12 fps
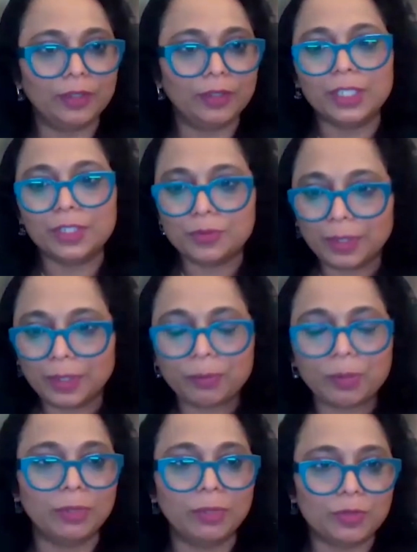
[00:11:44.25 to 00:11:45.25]
you can do a
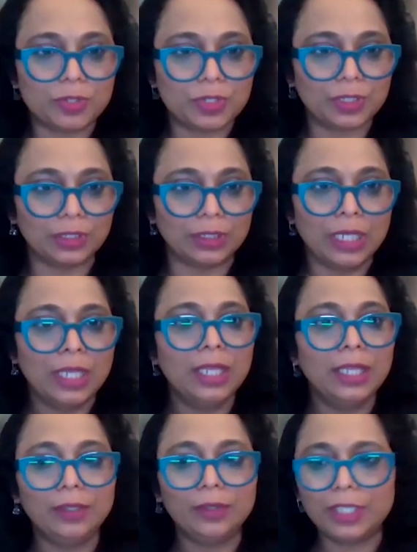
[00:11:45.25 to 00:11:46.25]
promotion,
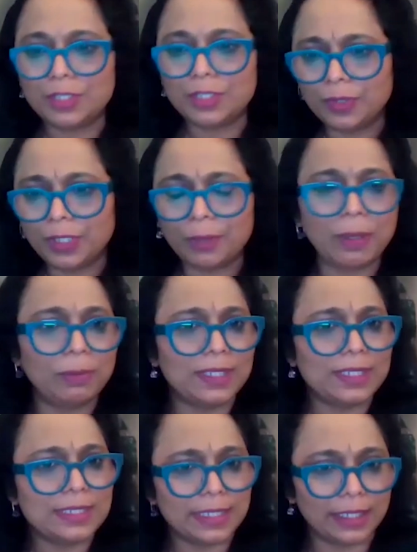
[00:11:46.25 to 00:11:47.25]
you can do your
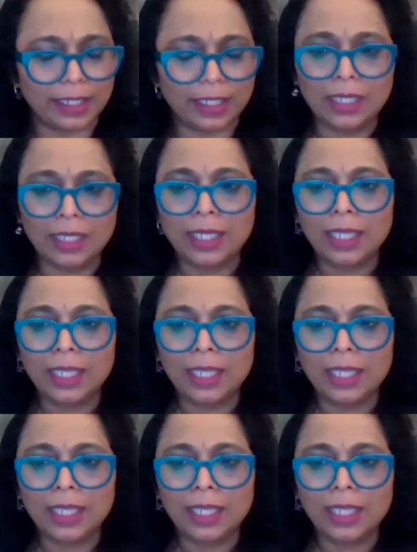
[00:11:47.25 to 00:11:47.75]
publicity.